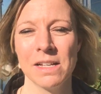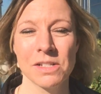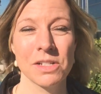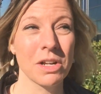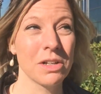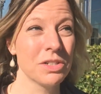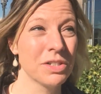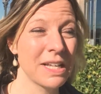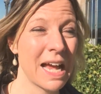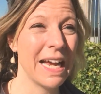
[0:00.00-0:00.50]

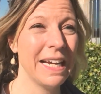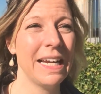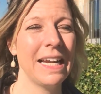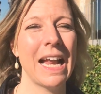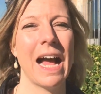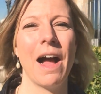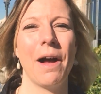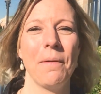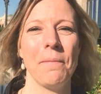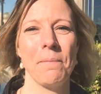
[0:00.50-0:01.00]
So
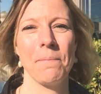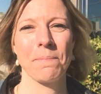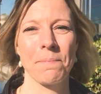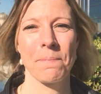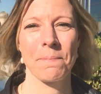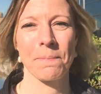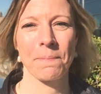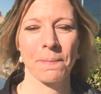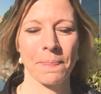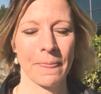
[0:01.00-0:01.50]
signing out,
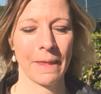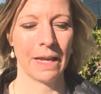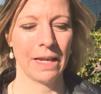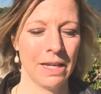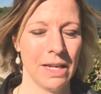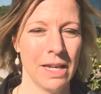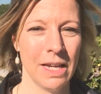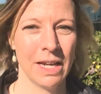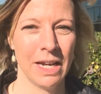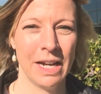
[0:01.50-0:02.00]

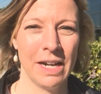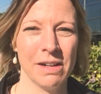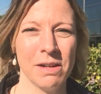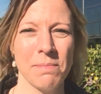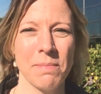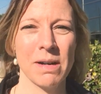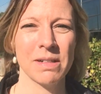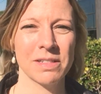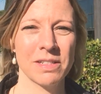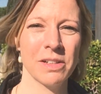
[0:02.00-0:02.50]
here
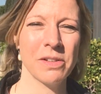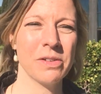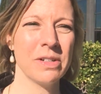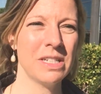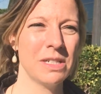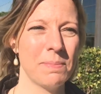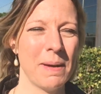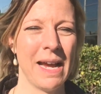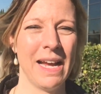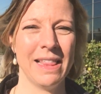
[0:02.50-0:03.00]
in Barcelona,
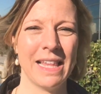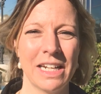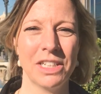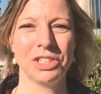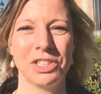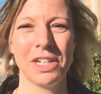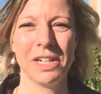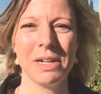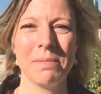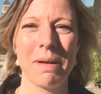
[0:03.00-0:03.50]
Spain,
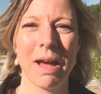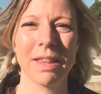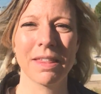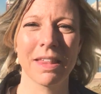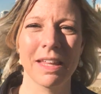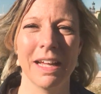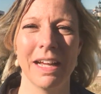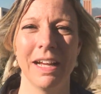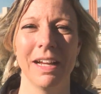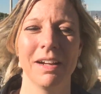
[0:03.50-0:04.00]
that's Sherry
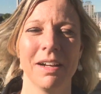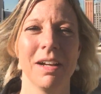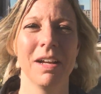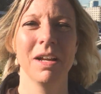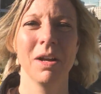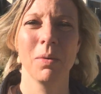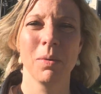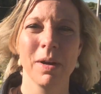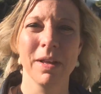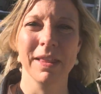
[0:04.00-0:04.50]
Methling
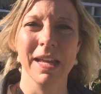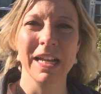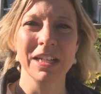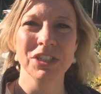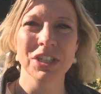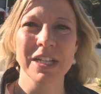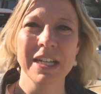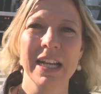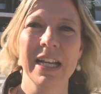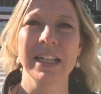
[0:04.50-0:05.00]
with
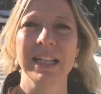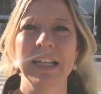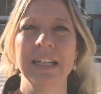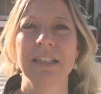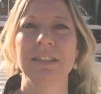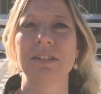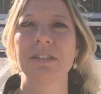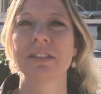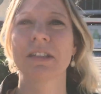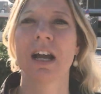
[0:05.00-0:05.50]
Ancient
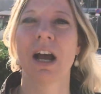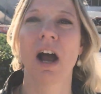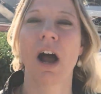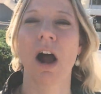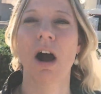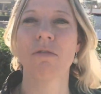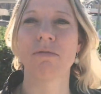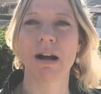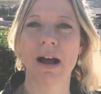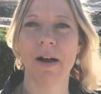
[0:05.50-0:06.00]
Healings
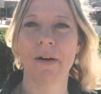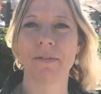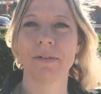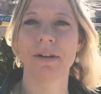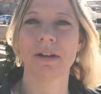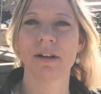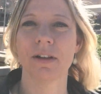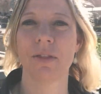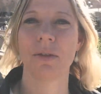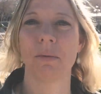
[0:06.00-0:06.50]
Around
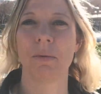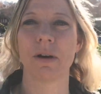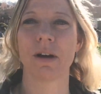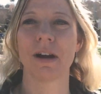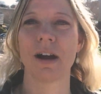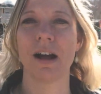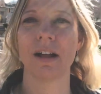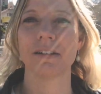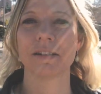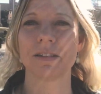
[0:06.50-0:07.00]
the
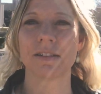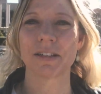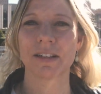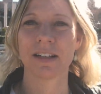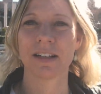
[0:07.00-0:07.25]
World.